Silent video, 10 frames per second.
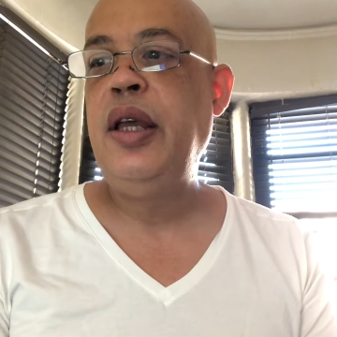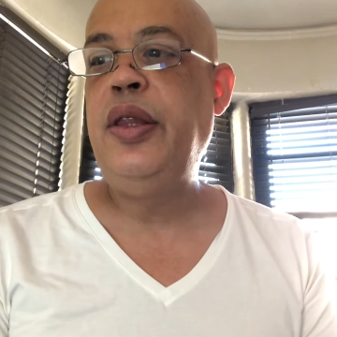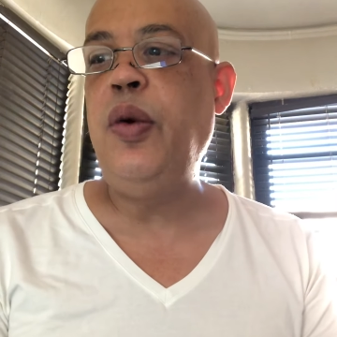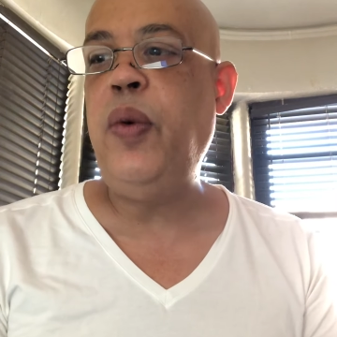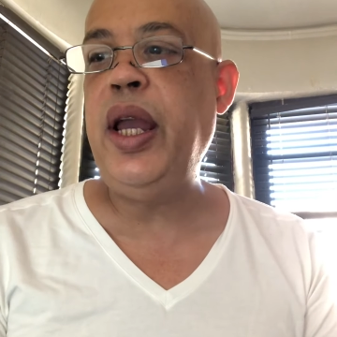
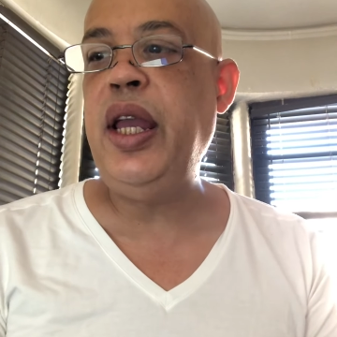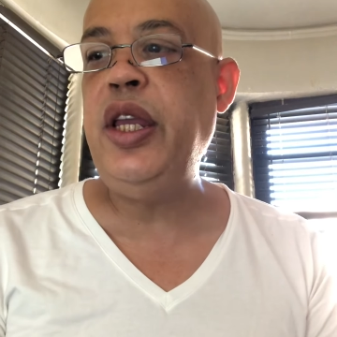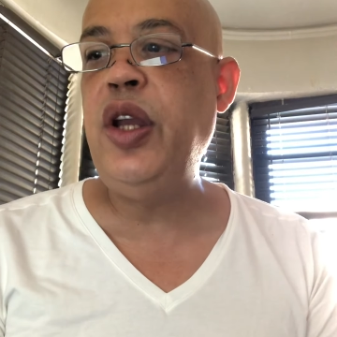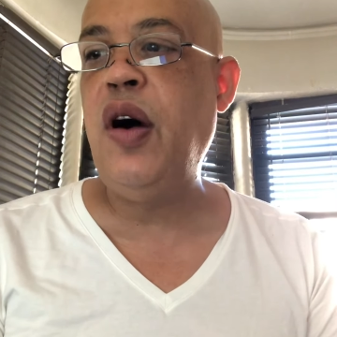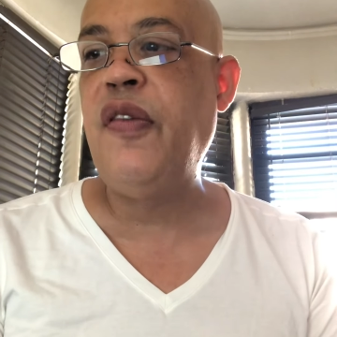The way
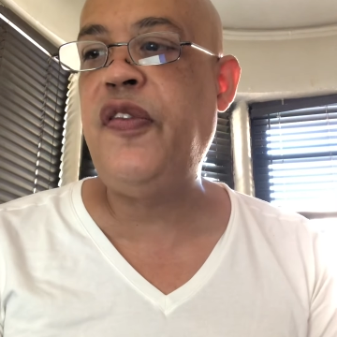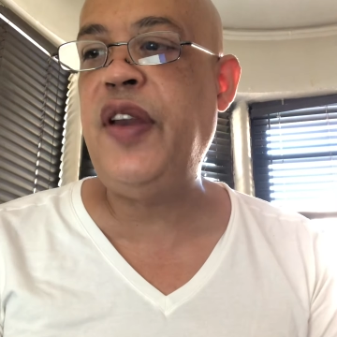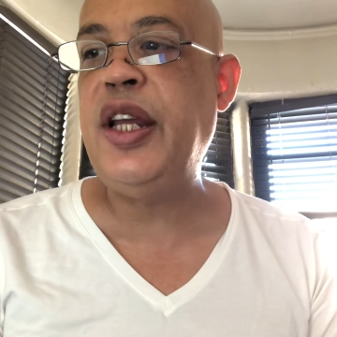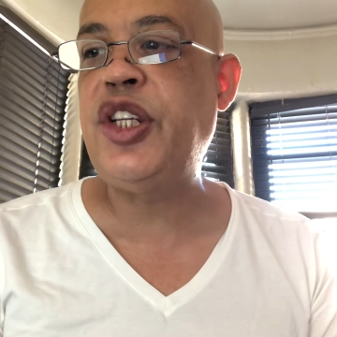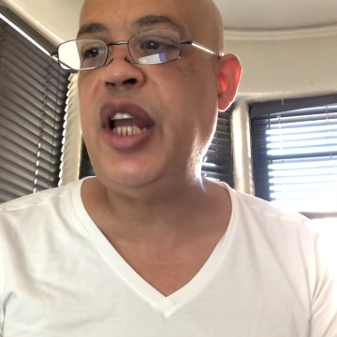your
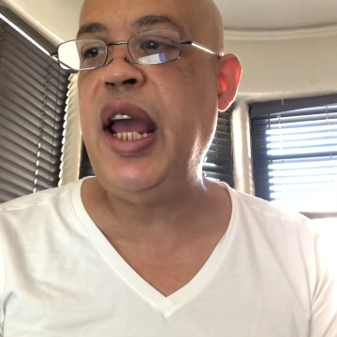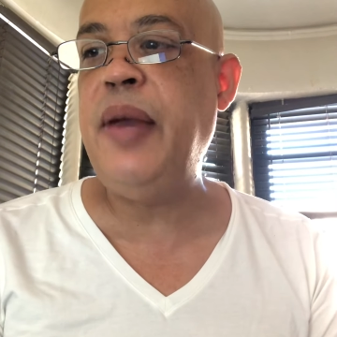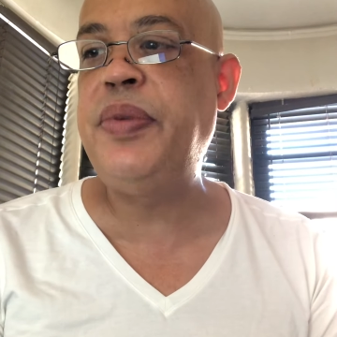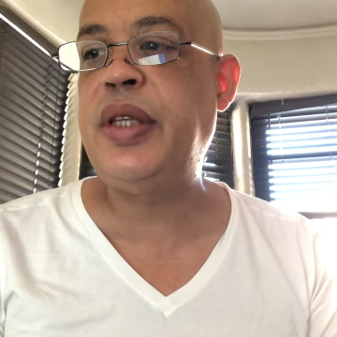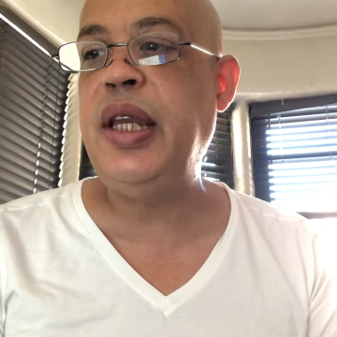flesh
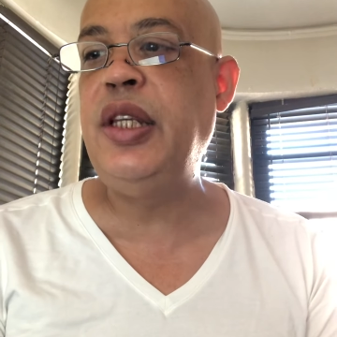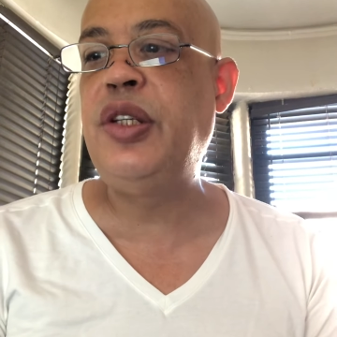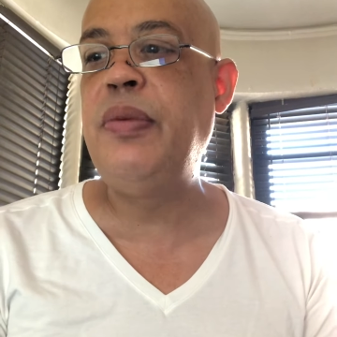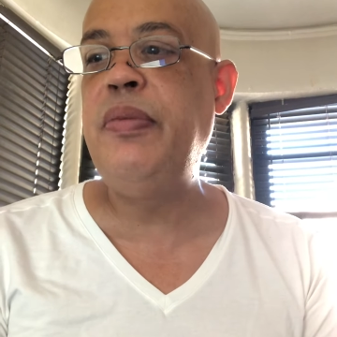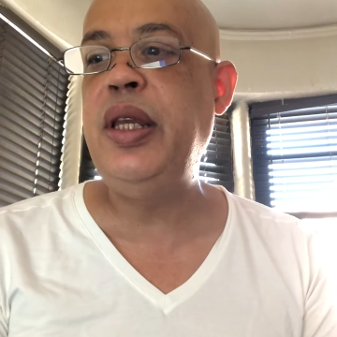ebbs
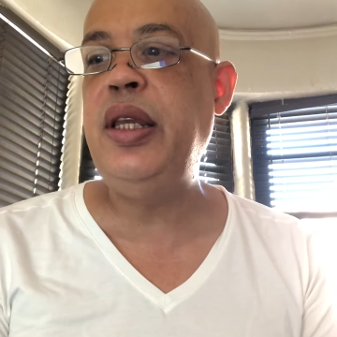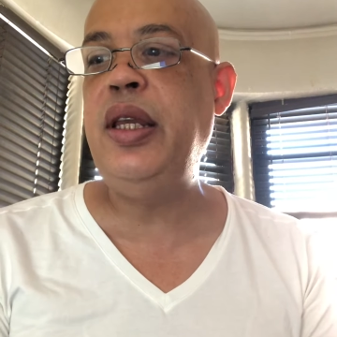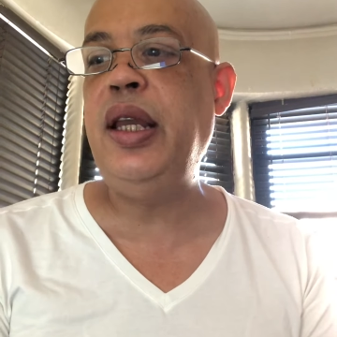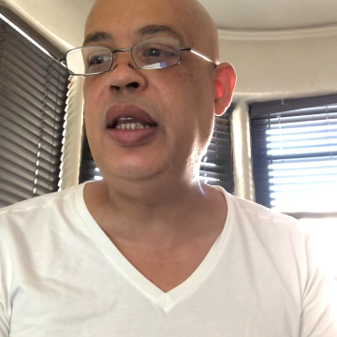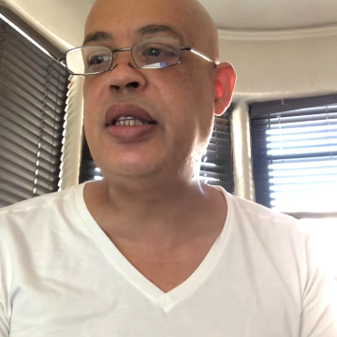into
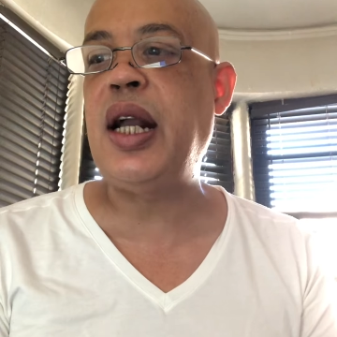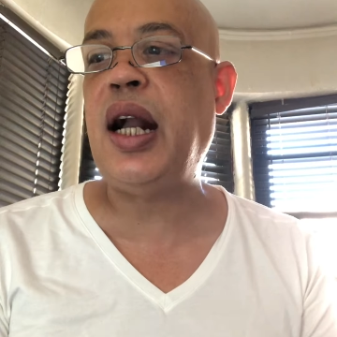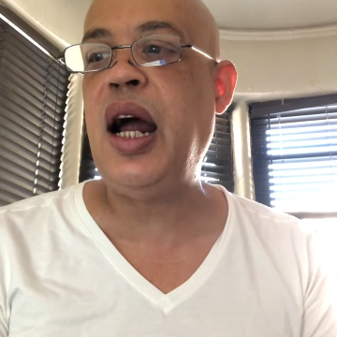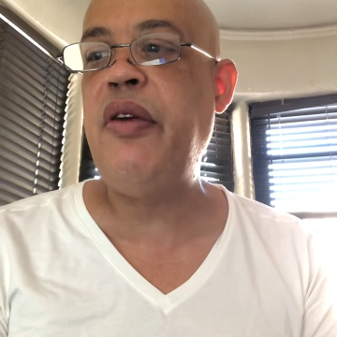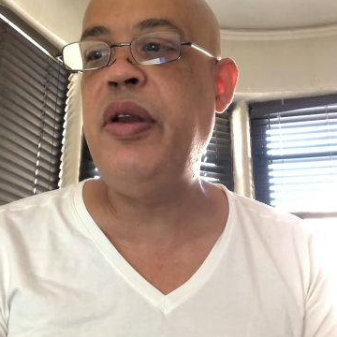me is a
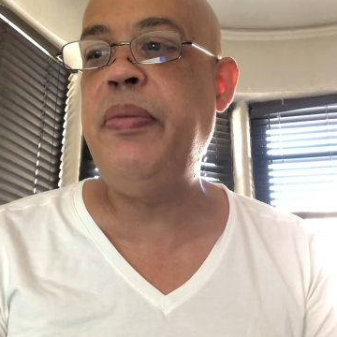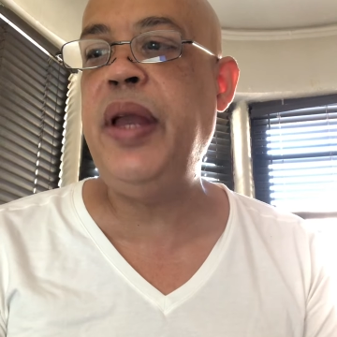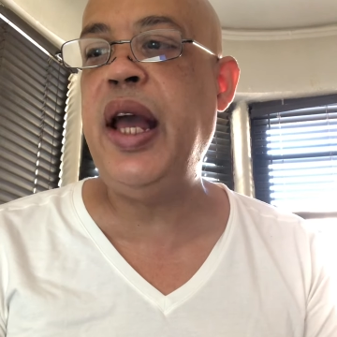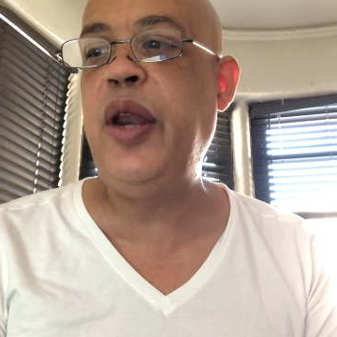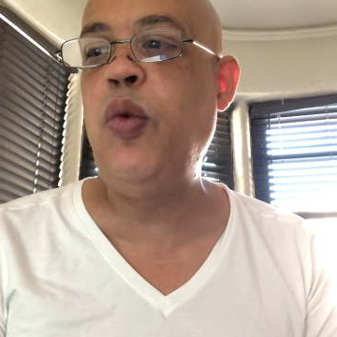
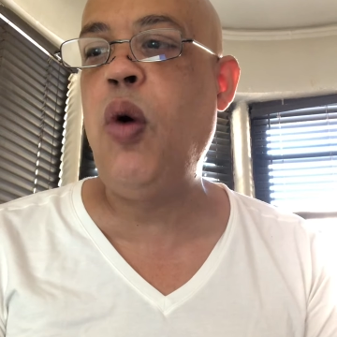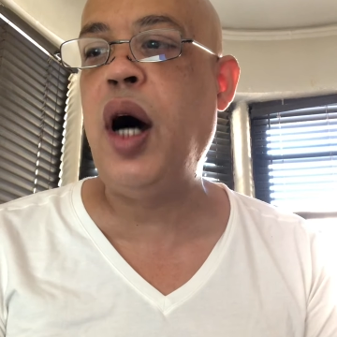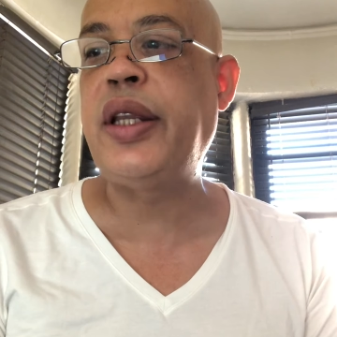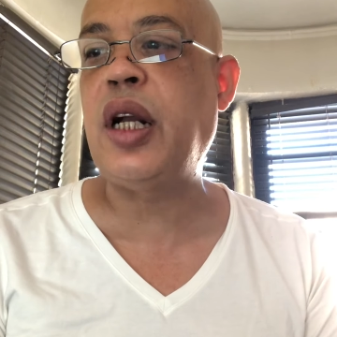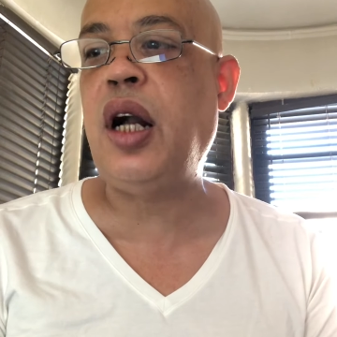Caribbean
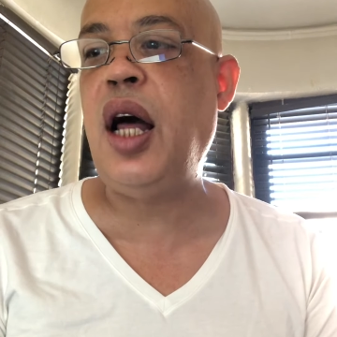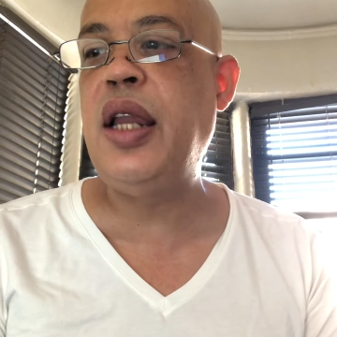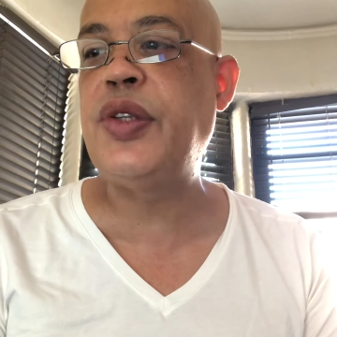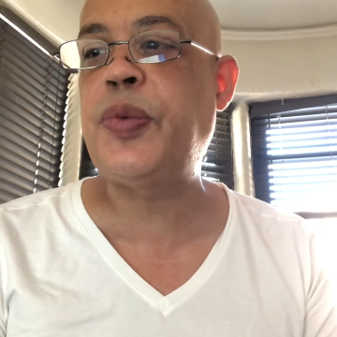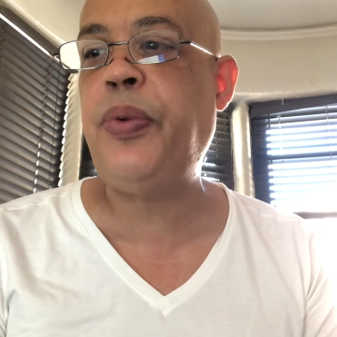
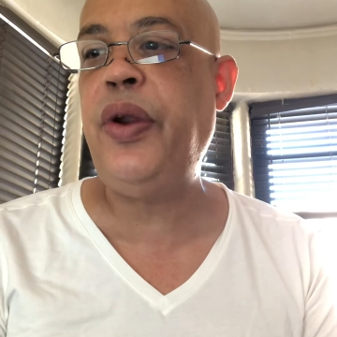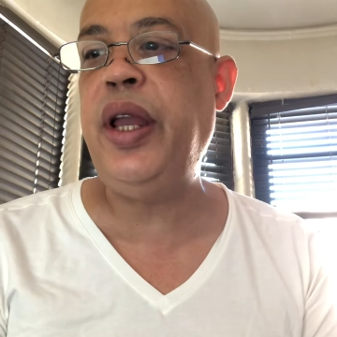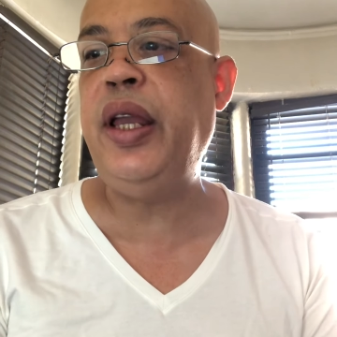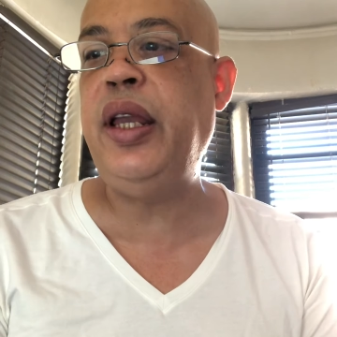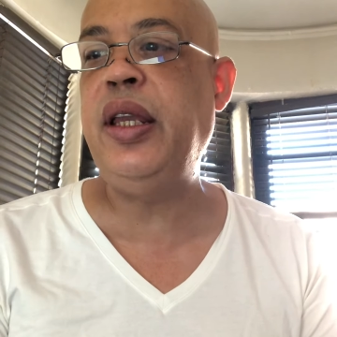watercolor
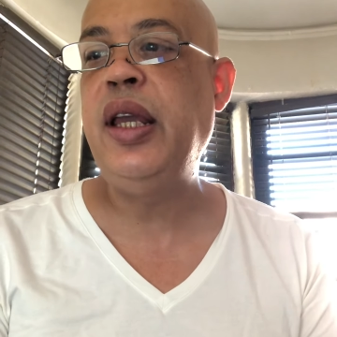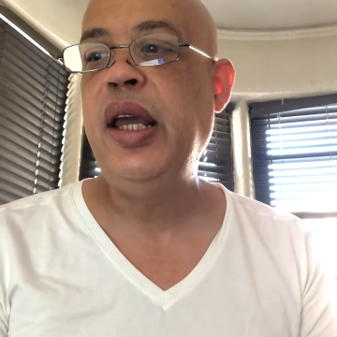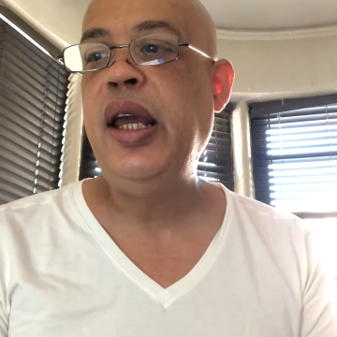spraying